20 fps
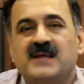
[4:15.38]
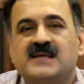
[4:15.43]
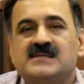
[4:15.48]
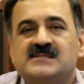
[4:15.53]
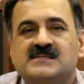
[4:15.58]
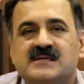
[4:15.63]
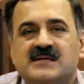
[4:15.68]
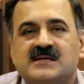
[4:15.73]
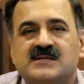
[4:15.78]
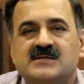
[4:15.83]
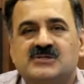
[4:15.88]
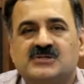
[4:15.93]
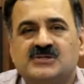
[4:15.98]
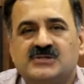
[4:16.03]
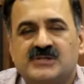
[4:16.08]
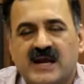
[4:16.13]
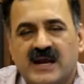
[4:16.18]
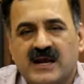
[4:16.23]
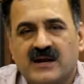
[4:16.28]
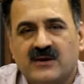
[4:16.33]
Please
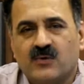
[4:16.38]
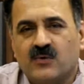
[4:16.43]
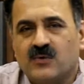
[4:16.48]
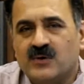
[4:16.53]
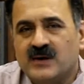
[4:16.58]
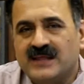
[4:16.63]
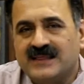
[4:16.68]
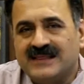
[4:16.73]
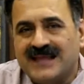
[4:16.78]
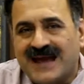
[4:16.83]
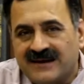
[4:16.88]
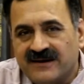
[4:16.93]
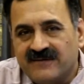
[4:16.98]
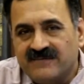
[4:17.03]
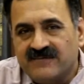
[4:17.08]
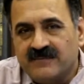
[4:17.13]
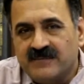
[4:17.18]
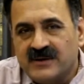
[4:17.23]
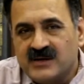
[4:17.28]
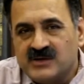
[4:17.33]
share only
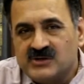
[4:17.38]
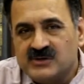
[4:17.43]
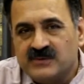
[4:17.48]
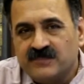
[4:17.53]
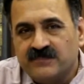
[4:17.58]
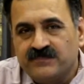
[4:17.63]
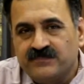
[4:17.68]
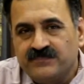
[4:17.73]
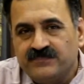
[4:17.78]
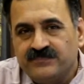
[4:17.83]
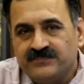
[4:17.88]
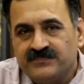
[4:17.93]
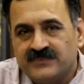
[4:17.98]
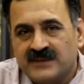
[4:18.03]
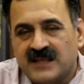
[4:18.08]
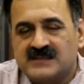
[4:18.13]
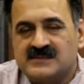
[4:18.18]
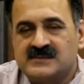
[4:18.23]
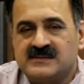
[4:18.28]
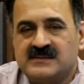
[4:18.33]
that information
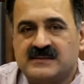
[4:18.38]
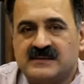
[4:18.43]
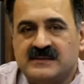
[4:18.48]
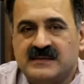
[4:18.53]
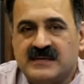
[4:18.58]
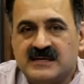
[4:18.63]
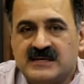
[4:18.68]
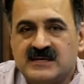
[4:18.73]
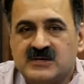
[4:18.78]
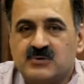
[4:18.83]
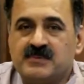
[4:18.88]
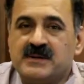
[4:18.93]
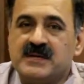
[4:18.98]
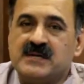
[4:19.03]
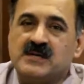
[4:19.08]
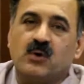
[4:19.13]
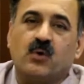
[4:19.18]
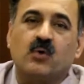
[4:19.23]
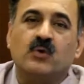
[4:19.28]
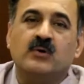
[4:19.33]
that's needed to
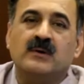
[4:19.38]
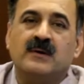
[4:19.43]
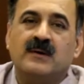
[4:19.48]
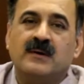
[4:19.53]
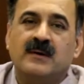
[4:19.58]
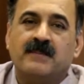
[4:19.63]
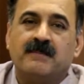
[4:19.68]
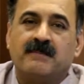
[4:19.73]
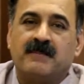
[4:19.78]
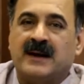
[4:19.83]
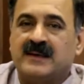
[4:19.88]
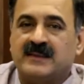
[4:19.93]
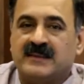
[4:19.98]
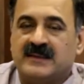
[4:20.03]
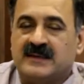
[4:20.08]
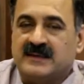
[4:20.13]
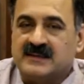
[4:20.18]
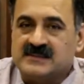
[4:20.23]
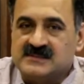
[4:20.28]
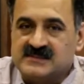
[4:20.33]
be known
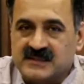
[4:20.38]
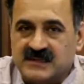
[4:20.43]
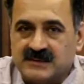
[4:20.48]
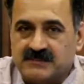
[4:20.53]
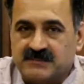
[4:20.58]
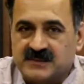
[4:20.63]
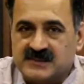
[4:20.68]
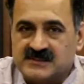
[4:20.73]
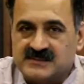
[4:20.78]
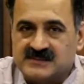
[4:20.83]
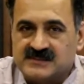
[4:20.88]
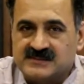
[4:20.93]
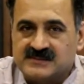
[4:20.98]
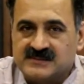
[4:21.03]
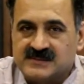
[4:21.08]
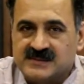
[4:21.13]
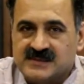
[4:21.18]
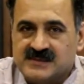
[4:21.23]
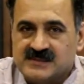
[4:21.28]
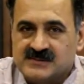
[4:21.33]
by the concerned
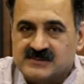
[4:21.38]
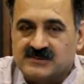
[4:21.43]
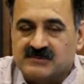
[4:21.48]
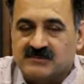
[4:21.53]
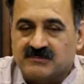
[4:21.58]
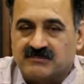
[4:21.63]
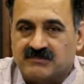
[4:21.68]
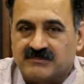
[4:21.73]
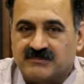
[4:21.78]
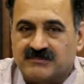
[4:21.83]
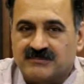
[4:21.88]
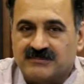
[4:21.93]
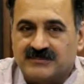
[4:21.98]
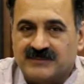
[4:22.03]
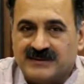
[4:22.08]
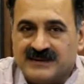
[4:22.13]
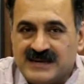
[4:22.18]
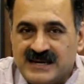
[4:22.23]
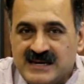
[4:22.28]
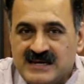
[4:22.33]
person. So,
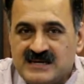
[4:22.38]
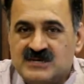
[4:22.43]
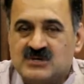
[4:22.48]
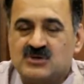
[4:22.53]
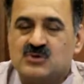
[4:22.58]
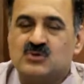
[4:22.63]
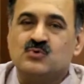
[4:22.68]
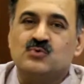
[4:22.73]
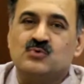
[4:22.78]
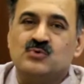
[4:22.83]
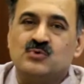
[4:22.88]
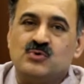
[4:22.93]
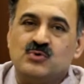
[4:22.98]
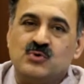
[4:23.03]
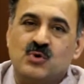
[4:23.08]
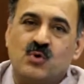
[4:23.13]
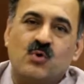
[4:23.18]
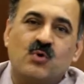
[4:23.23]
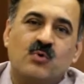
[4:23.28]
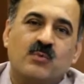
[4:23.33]
need to
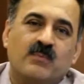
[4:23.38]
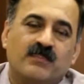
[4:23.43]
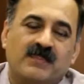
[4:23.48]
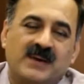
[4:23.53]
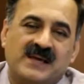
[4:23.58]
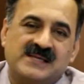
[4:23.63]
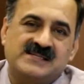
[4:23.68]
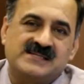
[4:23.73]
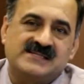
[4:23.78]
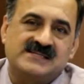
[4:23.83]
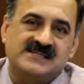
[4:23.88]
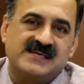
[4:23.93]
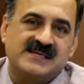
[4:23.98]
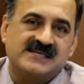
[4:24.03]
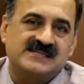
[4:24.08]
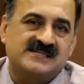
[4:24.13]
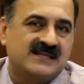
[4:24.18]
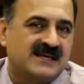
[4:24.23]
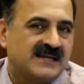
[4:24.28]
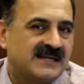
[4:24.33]
know basis
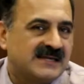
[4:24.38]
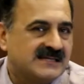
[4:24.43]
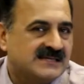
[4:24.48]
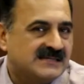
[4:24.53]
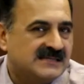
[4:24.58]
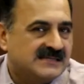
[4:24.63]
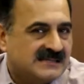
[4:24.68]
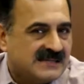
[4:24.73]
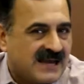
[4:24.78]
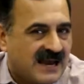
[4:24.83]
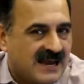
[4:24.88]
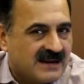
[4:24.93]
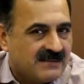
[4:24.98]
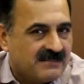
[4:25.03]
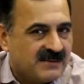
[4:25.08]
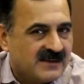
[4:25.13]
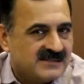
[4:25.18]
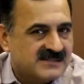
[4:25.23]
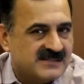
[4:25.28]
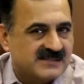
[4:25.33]
is the
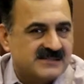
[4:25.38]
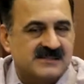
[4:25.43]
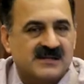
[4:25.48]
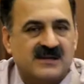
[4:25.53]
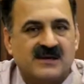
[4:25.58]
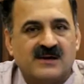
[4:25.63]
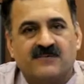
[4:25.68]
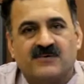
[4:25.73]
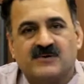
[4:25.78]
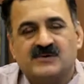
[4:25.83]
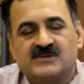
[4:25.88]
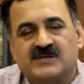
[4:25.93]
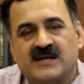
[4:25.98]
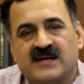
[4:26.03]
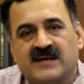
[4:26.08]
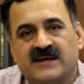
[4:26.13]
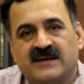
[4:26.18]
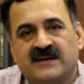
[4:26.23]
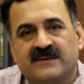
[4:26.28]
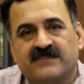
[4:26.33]
entire basis for
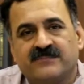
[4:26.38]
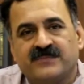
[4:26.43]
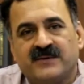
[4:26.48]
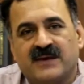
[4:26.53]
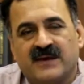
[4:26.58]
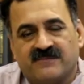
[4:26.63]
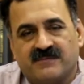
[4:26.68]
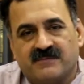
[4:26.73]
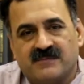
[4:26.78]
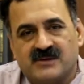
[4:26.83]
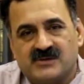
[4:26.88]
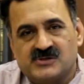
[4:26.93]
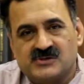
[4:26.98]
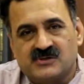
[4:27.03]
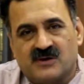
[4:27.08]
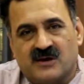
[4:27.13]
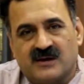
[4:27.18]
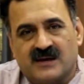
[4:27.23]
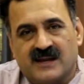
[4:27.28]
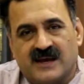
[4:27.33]
sharing
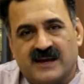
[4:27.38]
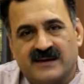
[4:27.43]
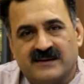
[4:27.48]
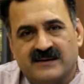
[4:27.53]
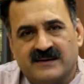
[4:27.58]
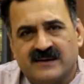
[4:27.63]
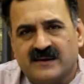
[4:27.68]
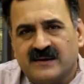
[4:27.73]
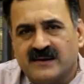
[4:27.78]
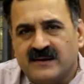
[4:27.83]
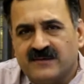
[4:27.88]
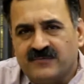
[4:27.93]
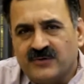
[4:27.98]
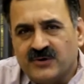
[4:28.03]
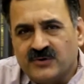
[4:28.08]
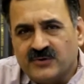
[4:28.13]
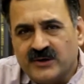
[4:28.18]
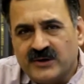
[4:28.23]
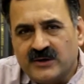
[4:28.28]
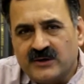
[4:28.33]
information online.
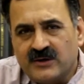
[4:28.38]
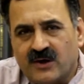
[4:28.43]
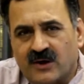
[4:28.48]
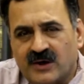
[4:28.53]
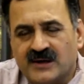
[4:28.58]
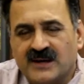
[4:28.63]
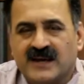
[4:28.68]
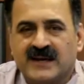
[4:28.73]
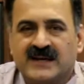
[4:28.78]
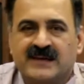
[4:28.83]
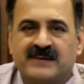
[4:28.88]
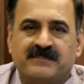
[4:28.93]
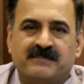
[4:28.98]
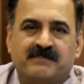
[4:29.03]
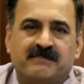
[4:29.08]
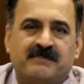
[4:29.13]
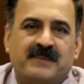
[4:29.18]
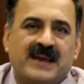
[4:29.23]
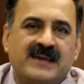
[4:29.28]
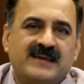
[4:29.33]
If you're doing
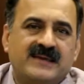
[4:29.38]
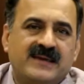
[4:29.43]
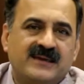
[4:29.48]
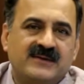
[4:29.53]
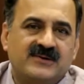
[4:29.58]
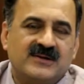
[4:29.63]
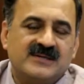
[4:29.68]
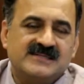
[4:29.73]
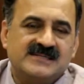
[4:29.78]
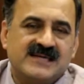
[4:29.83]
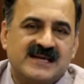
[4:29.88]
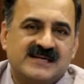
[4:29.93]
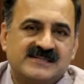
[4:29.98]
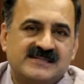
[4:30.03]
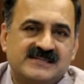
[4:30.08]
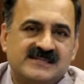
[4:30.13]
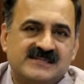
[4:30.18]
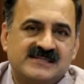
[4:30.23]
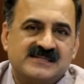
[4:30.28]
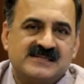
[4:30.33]
online banking
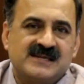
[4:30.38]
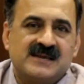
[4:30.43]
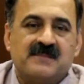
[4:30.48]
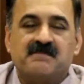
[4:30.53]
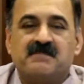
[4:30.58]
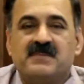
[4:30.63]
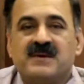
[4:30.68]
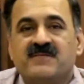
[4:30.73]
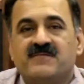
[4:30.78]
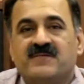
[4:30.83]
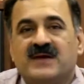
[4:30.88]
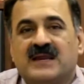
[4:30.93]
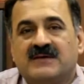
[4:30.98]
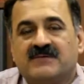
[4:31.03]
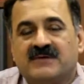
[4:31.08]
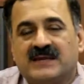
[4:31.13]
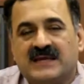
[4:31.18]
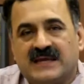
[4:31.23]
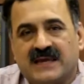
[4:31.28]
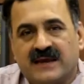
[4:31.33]
transactions, be
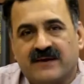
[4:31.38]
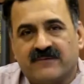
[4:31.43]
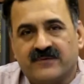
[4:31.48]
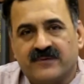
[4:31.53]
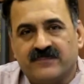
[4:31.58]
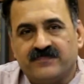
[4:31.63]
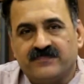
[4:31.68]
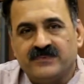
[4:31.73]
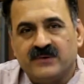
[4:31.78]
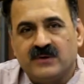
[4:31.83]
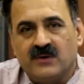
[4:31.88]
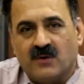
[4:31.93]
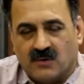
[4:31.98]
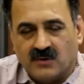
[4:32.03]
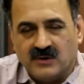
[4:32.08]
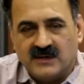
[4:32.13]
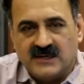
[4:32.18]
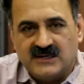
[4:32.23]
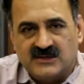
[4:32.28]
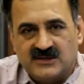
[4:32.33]
very, very careful.
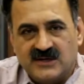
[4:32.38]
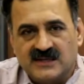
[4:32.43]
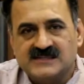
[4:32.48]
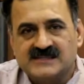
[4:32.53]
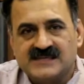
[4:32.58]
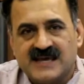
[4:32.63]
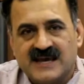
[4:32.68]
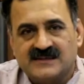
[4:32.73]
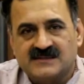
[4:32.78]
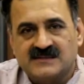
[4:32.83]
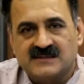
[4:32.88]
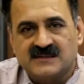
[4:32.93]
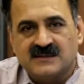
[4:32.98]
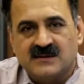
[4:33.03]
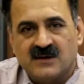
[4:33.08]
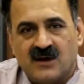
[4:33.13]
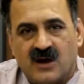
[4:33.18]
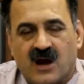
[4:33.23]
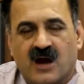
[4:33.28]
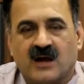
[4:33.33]
Only transact
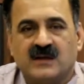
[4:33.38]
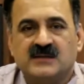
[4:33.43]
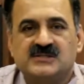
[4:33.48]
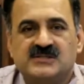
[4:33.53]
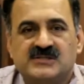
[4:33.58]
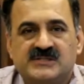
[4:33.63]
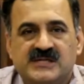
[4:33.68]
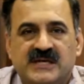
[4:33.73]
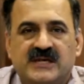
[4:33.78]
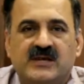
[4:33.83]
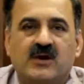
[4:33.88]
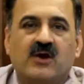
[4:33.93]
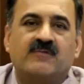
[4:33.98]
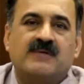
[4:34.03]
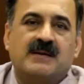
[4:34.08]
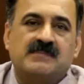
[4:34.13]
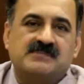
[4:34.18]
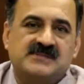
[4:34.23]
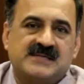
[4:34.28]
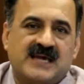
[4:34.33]
on
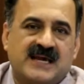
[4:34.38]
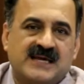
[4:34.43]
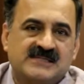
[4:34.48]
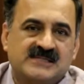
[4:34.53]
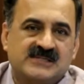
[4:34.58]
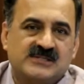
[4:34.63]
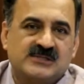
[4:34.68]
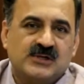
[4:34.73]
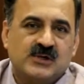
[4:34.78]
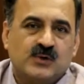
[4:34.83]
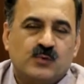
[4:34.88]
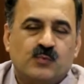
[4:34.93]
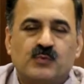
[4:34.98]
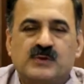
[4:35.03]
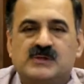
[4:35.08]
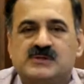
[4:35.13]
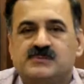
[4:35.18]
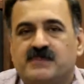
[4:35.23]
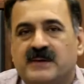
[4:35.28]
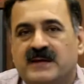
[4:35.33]
secure websites
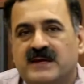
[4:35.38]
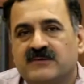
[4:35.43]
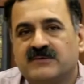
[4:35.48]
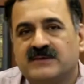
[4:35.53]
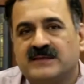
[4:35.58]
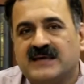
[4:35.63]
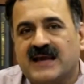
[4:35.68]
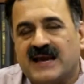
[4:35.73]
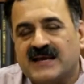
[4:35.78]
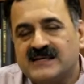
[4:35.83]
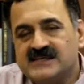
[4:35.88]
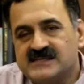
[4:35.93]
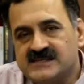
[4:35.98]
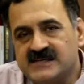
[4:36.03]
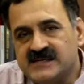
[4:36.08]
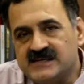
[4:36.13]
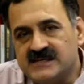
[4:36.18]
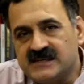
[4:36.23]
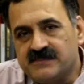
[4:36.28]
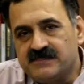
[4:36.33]
which begin with
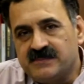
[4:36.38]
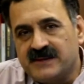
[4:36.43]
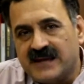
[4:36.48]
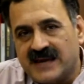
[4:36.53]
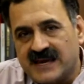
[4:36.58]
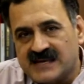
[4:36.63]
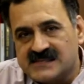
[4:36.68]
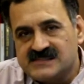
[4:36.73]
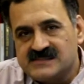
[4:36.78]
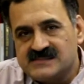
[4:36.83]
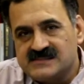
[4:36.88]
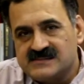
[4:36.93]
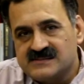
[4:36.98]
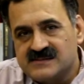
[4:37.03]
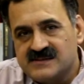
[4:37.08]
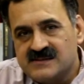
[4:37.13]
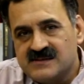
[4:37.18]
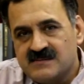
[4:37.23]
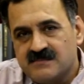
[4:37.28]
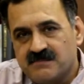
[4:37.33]

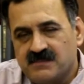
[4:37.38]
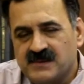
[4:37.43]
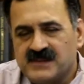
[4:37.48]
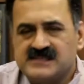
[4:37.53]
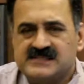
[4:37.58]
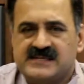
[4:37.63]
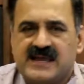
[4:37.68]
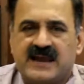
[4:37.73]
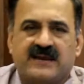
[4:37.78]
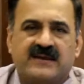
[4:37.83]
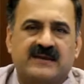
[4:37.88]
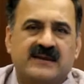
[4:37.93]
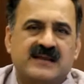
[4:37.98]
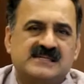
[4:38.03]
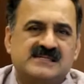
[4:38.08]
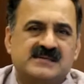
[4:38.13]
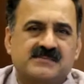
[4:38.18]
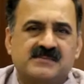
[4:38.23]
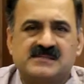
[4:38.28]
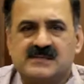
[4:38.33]
HTTPS. Please get an
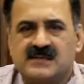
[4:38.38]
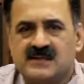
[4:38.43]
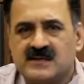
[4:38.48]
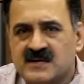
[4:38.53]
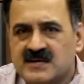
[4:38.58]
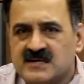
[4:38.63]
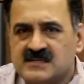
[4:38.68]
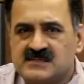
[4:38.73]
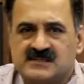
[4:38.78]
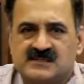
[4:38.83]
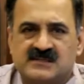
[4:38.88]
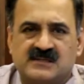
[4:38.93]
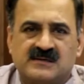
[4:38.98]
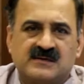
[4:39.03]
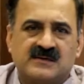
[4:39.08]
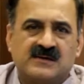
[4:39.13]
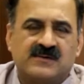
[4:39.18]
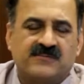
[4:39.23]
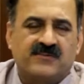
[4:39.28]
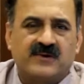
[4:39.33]
SMS
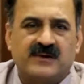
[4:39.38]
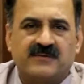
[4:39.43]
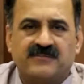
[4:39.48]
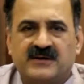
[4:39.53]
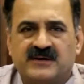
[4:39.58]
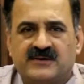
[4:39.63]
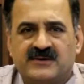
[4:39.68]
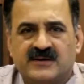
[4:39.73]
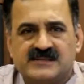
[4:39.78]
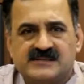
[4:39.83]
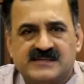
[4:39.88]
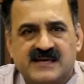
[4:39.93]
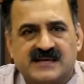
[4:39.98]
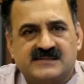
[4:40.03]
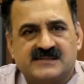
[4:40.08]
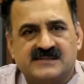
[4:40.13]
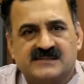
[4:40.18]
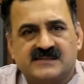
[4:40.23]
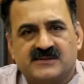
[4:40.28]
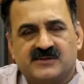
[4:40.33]
alert for every
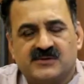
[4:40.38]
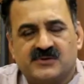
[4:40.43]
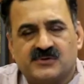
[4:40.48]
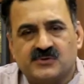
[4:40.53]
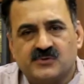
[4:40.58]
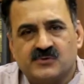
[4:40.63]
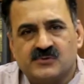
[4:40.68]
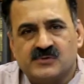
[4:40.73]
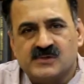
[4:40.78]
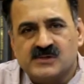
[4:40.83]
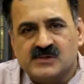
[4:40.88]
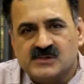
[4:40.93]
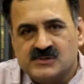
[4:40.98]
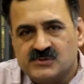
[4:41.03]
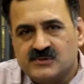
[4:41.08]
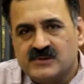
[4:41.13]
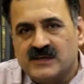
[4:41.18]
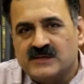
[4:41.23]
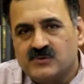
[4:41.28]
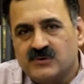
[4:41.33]
transaction that you do
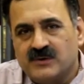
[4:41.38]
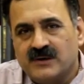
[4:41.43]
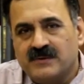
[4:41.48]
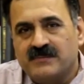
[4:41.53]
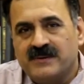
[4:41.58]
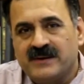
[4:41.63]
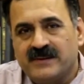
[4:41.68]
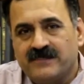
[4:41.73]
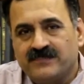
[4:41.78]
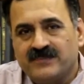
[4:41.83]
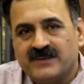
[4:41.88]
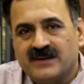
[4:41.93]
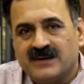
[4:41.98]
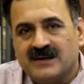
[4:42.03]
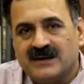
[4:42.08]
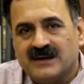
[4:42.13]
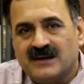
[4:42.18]
so that you can be